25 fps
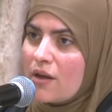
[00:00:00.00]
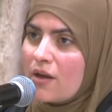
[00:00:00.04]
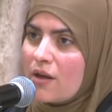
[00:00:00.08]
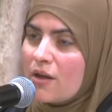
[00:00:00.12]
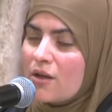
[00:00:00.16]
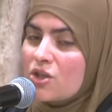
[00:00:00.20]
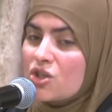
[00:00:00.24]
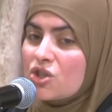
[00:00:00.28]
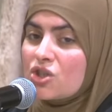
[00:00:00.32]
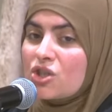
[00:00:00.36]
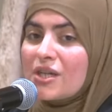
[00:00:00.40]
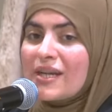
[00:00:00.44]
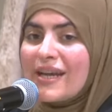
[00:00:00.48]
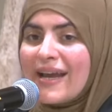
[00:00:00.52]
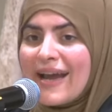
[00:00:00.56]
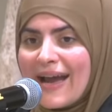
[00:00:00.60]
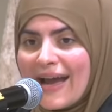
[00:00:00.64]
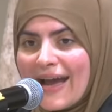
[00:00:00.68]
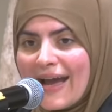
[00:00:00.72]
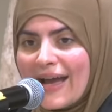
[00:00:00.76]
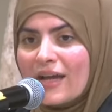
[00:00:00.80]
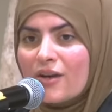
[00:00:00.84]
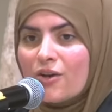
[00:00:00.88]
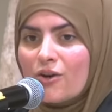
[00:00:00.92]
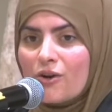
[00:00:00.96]
She
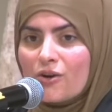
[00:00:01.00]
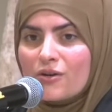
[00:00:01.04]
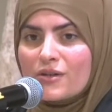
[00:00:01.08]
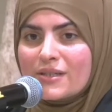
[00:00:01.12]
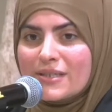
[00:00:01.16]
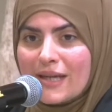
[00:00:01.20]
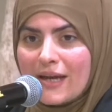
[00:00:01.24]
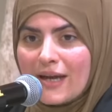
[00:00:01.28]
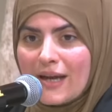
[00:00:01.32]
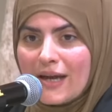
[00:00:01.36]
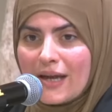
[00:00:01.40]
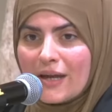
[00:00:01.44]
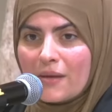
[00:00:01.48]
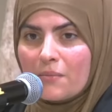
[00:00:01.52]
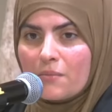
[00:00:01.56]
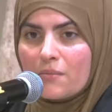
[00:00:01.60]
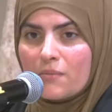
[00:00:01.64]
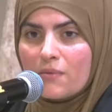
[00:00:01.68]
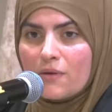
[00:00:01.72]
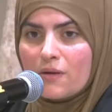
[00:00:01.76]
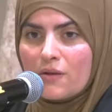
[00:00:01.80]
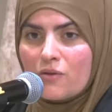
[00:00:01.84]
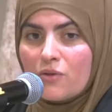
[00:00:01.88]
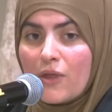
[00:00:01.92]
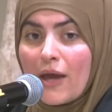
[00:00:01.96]
had her
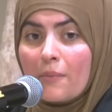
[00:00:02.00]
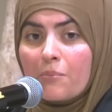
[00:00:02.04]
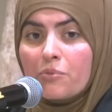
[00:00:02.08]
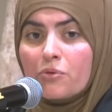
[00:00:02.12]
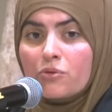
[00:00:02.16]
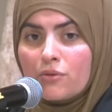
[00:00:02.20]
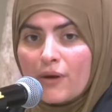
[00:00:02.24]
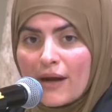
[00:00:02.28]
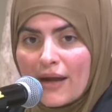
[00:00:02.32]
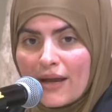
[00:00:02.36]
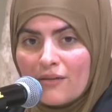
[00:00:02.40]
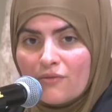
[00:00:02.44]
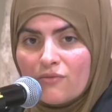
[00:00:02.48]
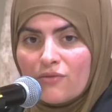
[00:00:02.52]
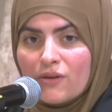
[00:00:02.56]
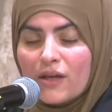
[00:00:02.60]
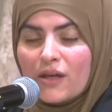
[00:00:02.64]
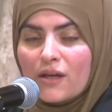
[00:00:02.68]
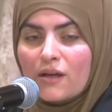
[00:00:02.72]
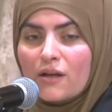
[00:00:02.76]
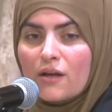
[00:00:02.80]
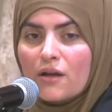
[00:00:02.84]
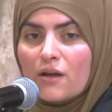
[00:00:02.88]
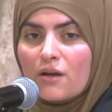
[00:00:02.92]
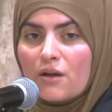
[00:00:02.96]
time, that
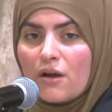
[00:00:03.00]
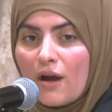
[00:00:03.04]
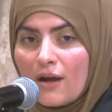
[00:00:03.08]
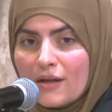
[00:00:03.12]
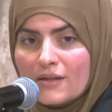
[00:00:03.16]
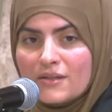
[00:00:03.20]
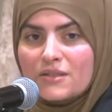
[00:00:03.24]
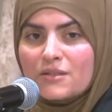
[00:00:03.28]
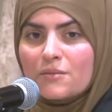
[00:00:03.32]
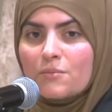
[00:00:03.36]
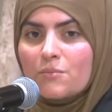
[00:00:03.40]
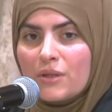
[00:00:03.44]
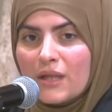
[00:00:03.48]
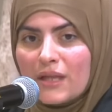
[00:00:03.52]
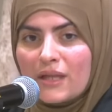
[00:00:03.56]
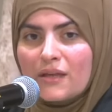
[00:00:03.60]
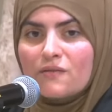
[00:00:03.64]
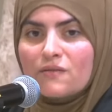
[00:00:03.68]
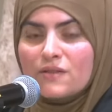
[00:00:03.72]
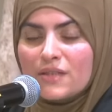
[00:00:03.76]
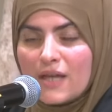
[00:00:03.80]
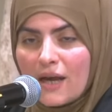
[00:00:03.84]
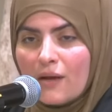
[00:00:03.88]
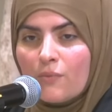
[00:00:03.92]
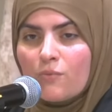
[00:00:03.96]
private contemplative
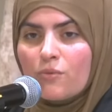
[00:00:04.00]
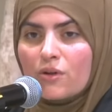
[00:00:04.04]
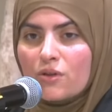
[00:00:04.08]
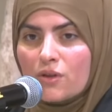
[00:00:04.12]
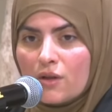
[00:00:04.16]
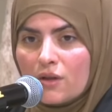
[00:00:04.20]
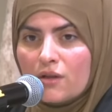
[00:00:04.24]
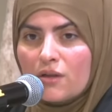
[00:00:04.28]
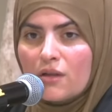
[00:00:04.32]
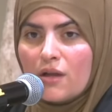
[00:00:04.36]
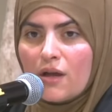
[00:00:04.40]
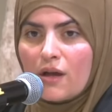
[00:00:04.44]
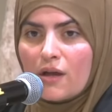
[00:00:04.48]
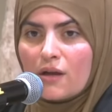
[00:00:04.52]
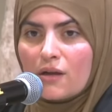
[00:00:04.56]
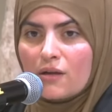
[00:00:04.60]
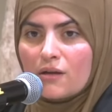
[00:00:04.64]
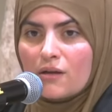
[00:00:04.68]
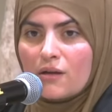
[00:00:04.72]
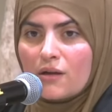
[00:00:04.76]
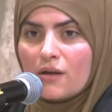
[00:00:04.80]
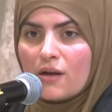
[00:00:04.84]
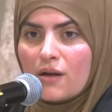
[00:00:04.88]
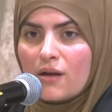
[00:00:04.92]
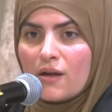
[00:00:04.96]
time with Allah.
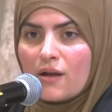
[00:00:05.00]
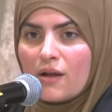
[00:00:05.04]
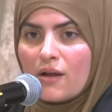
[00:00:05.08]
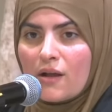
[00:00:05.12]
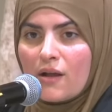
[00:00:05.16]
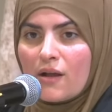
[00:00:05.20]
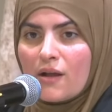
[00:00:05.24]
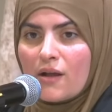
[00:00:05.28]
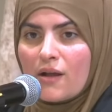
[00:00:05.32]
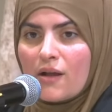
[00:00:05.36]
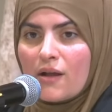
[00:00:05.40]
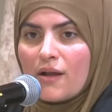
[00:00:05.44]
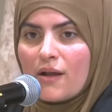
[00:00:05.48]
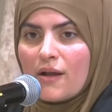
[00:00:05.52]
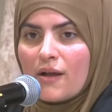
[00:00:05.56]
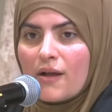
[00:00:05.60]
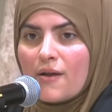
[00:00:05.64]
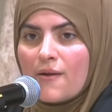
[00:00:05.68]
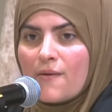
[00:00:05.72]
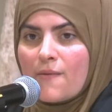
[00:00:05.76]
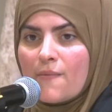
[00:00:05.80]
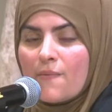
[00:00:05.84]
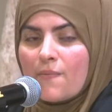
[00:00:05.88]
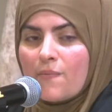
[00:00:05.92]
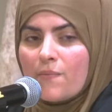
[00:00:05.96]

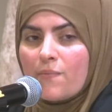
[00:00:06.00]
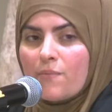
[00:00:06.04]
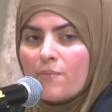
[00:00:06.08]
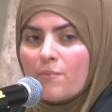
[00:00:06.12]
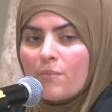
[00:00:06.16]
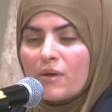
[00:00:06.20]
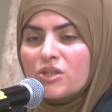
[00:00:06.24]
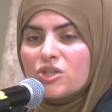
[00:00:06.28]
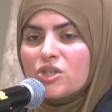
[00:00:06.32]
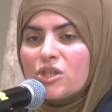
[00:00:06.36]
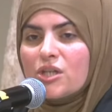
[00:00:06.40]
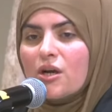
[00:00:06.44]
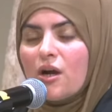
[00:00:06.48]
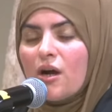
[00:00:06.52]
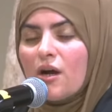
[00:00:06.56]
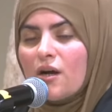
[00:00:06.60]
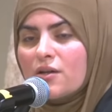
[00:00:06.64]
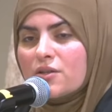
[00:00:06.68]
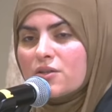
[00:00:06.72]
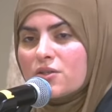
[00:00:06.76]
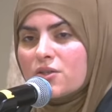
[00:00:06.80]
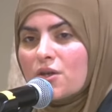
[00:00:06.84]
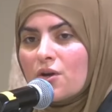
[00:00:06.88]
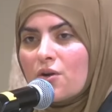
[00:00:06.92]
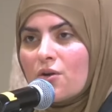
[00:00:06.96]
But she
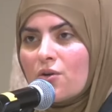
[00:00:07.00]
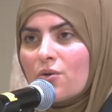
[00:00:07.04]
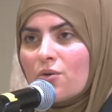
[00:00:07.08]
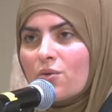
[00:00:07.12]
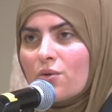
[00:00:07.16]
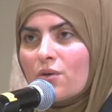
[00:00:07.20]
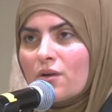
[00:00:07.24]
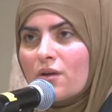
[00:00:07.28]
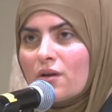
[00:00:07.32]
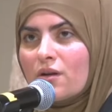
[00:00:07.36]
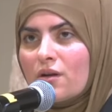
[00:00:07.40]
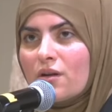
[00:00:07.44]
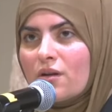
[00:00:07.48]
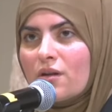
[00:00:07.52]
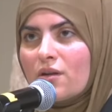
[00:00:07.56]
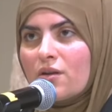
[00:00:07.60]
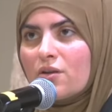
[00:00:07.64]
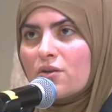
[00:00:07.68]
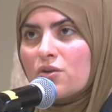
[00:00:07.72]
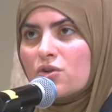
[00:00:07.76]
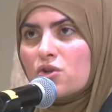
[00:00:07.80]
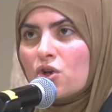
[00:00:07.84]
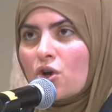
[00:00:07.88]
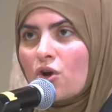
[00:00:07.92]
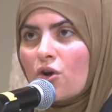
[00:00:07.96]
also
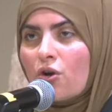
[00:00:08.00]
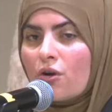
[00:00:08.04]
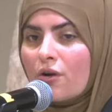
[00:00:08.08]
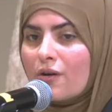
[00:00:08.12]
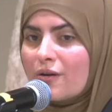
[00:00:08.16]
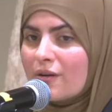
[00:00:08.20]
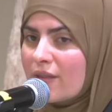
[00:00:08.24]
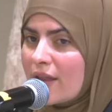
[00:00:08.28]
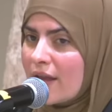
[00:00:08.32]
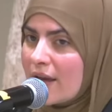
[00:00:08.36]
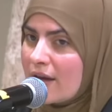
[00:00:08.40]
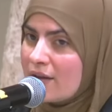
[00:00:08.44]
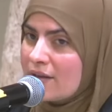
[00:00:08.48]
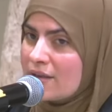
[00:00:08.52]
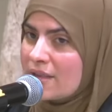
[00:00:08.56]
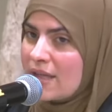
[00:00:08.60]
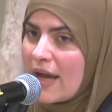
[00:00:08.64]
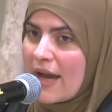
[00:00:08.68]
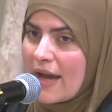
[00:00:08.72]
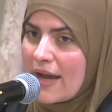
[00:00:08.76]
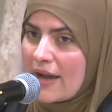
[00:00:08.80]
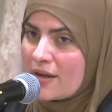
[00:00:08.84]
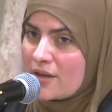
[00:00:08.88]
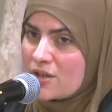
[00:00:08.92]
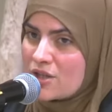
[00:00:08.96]
turned that into
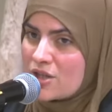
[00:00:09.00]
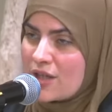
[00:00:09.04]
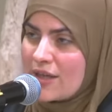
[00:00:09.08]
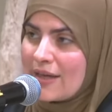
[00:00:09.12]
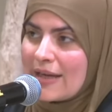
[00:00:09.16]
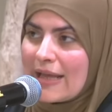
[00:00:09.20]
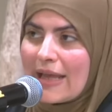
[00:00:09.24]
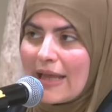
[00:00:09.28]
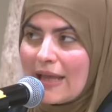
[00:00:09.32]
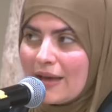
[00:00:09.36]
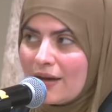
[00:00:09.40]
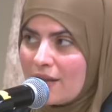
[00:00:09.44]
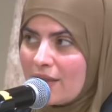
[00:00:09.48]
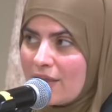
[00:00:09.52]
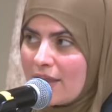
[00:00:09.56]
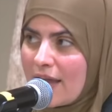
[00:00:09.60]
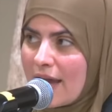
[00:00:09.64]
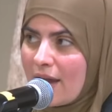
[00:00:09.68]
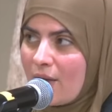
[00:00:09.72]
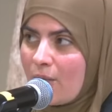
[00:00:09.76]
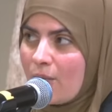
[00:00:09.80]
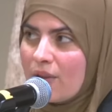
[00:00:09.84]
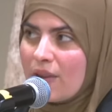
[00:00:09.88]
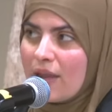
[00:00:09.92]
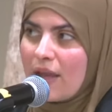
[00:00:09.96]
action in
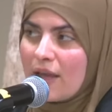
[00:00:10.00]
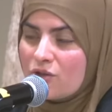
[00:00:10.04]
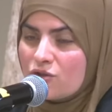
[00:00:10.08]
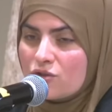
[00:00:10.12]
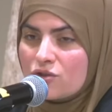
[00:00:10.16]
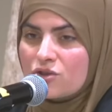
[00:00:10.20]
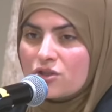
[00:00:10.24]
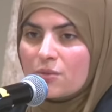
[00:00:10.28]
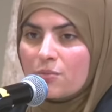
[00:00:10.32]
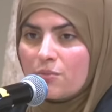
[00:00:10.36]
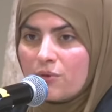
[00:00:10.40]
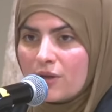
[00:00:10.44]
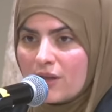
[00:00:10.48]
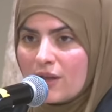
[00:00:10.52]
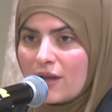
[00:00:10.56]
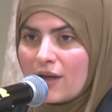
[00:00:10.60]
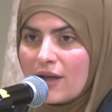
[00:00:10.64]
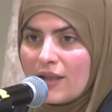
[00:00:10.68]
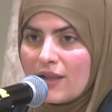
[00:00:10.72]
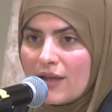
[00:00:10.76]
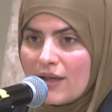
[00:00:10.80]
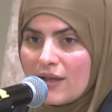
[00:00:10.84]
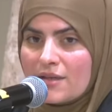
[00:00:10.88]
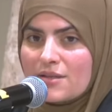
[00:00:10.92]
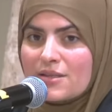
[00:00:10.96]
that when Angel Jibreel
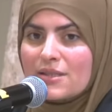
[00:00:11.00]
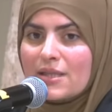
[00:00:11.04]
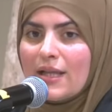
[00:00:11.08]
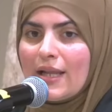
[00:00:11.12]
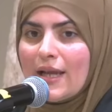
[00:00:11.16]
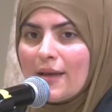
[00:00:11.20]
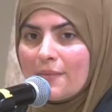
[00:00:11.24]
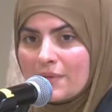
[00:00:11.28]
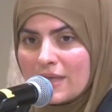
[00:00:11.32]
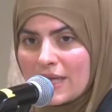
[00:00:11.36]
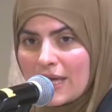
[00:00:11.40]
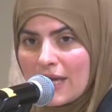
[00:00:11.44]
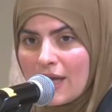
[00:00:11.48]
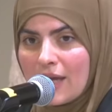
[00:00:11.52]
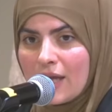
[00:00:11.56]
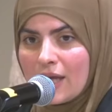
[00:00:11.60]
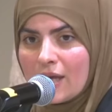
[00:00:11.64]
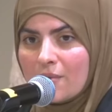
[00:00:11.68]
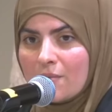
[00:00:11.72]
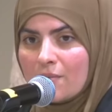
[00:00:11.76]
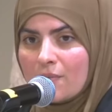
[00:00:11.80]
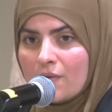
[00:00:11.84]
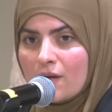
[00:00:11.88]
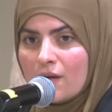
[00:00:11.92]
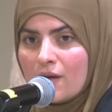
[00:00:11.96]
alayhi salam
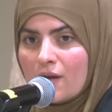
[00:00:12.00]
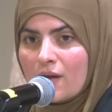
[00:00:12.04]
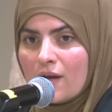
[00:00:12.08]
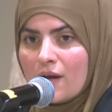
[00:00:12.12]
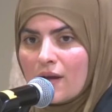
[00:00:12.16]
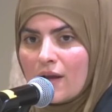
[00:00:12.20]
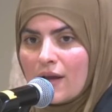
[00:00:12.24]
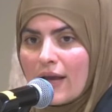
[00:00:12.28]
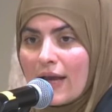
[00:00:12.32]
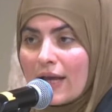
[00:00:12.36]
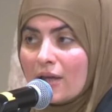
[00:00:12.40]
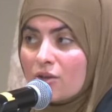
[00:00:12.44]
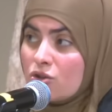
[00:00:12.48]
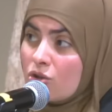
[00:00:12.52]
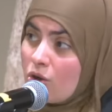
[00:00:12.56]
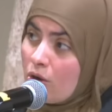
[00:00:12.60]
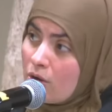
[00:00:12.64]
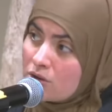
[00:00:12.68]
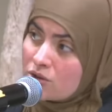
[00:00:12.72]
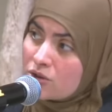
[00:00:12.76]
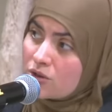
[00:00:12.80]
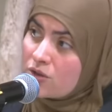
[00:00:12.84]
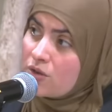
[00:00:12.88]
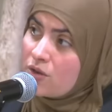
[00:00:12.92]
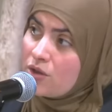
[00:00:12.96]
came and
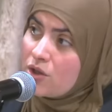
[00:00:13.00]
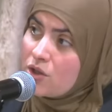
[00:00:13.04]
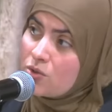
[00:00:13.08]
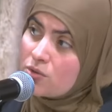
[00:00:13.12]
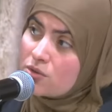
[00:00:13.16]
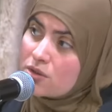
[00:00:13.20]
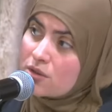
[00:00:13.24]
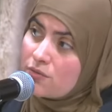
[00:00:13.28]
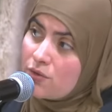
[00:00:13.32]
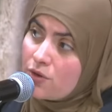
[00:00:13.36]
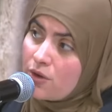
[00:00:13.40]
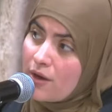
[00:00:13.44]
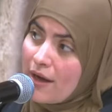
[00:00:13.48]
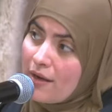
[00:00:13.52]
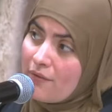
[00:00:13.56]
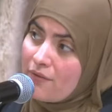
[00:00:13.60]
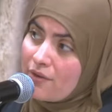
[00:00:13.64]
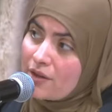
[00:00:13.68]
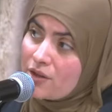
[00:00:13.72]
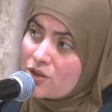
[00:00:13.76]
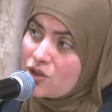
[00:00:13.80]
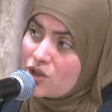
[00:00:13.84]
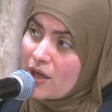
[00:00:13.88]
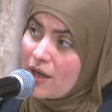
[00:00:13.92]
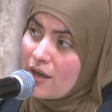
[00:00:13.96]
told her the news of her having
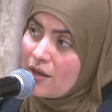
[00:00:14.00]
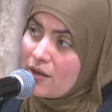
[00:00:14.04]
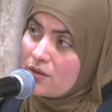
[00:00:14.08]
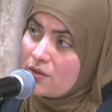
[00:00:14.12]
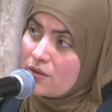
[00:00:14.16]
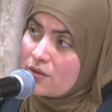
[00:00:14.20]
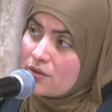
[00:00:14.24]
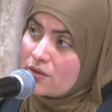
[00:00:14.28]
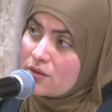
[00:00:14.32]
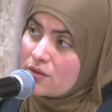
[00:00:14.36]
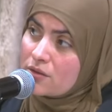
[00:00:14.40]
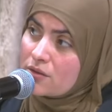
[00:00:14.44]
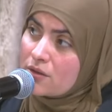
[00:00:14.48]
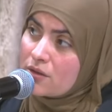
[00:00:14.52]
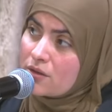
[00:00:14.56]
a child.